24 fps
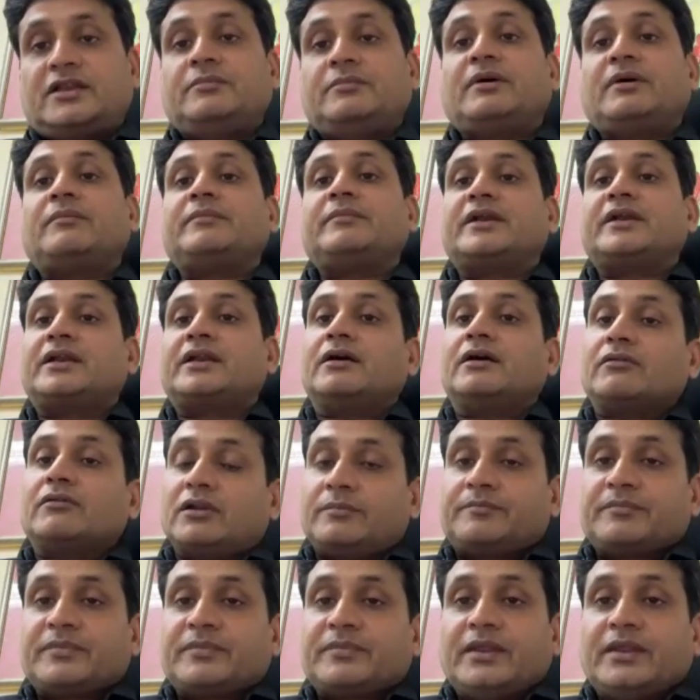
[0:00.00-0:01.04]
edema may
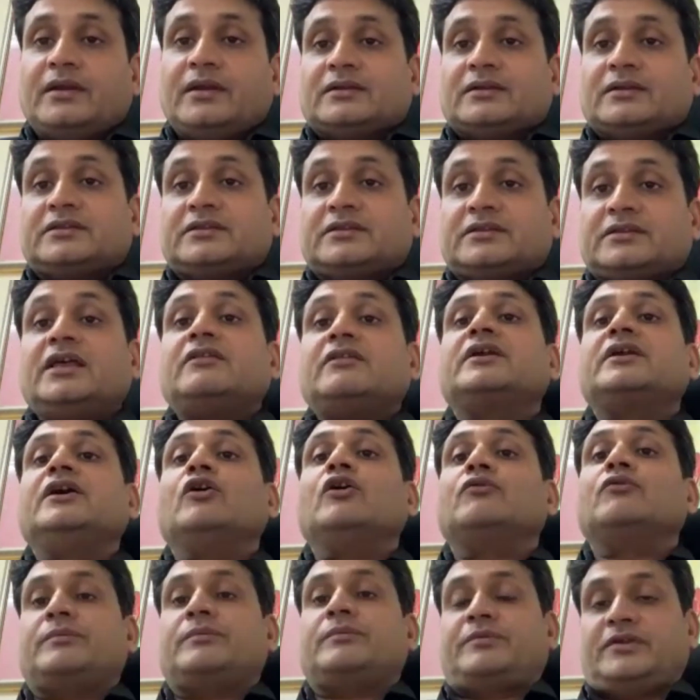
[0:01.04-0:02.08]
develop. Then we
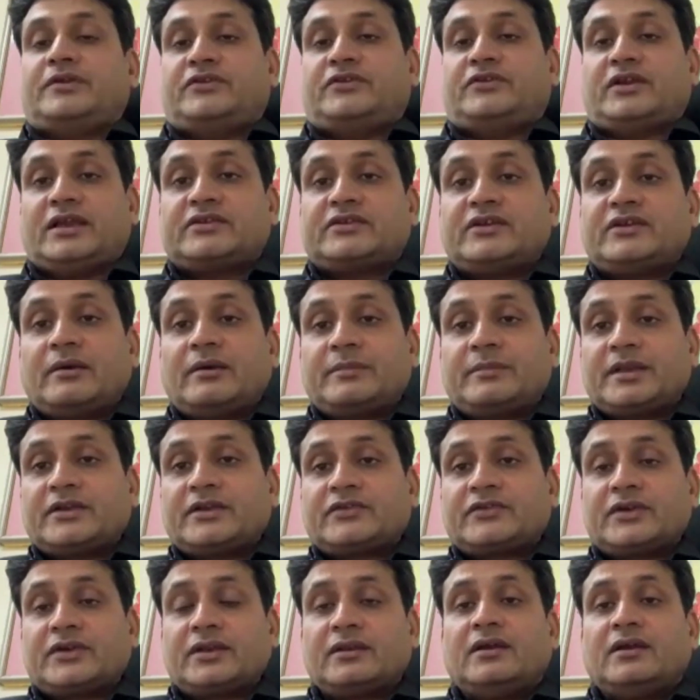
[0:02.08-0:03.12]
go for physical
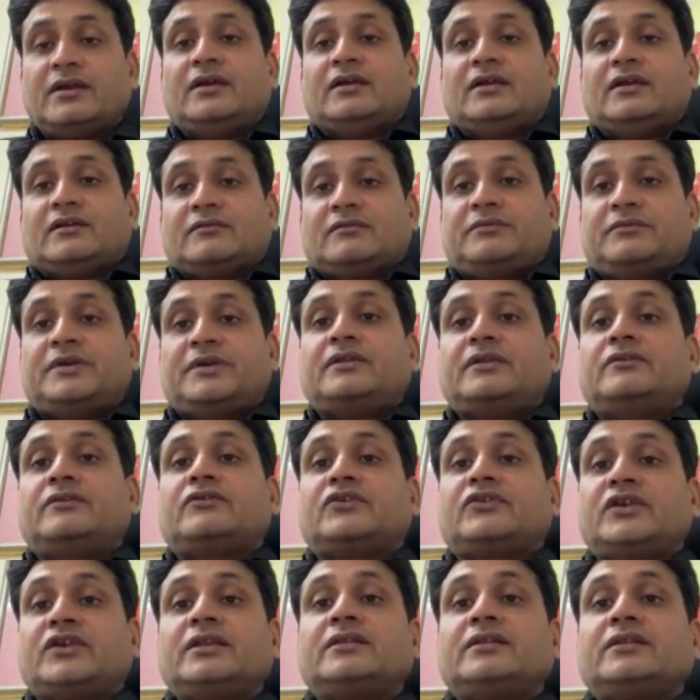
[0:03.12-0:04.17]
examination. We
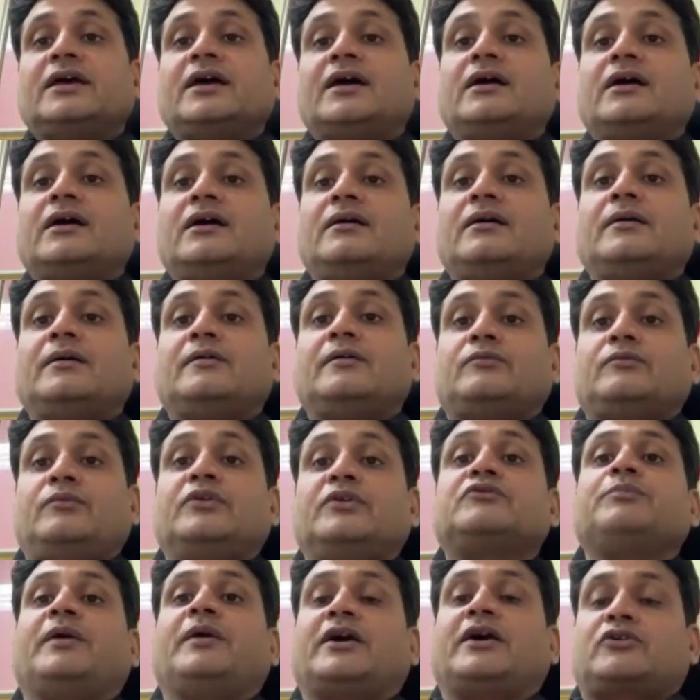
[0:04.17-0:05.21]
see the
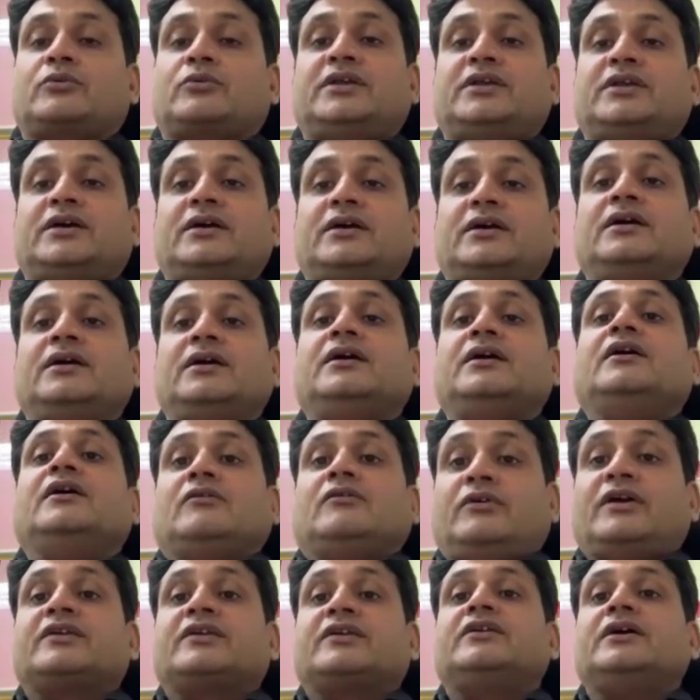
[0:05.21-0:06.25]
which part of the
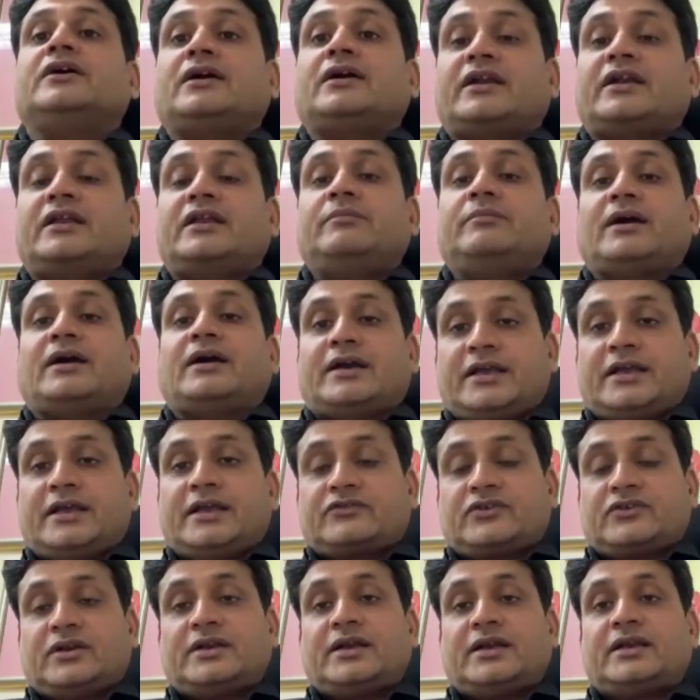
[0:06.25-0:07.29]
where the edema get
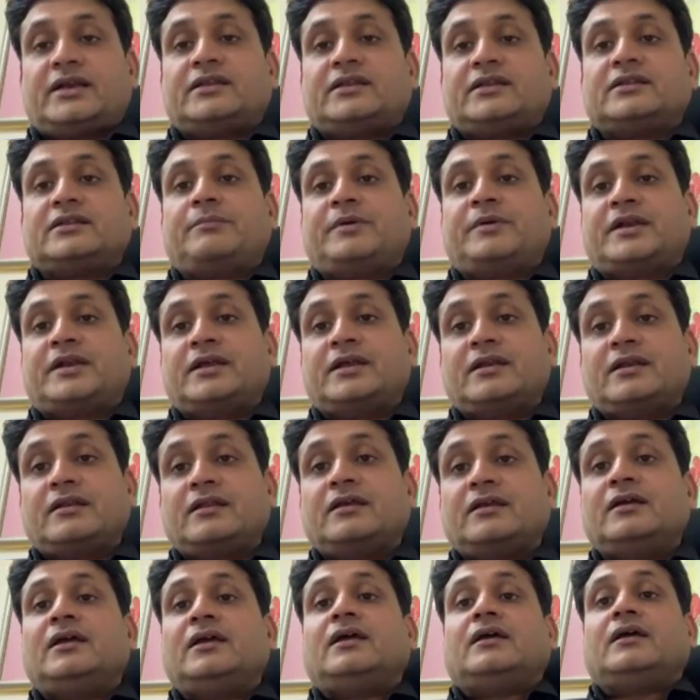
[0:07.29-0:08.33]
extended in the
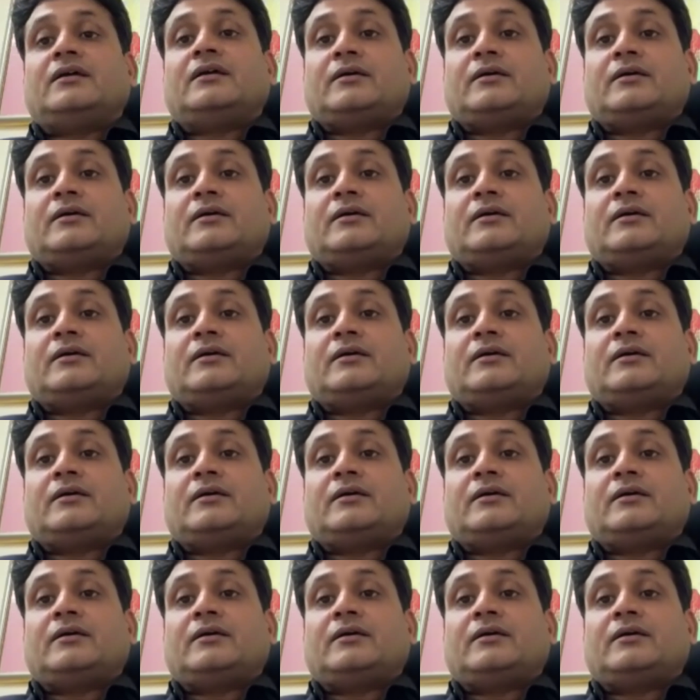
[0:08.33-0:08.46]
pedal